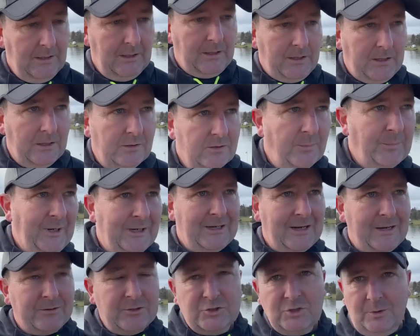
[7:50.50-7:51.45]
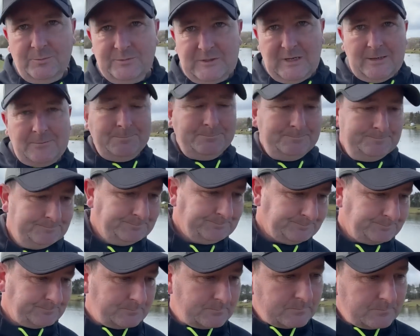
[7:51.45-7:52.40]
Uh, they're paying out the top 10.
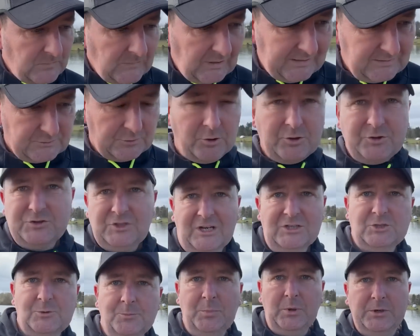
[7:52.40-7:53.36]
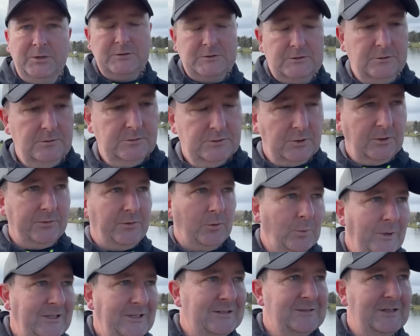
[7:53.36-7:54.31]
It's done on section points, so if you
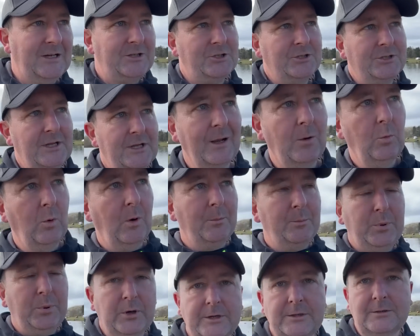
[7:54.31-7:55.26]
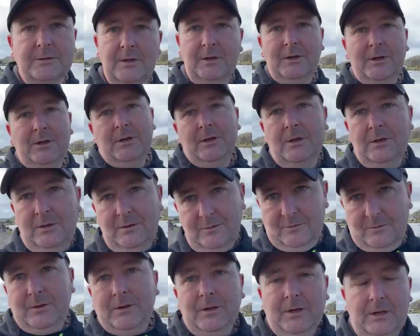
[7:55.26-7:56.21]
win your section, you get one point
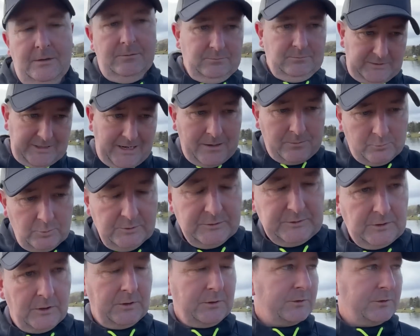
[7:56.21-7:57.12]
and downwards.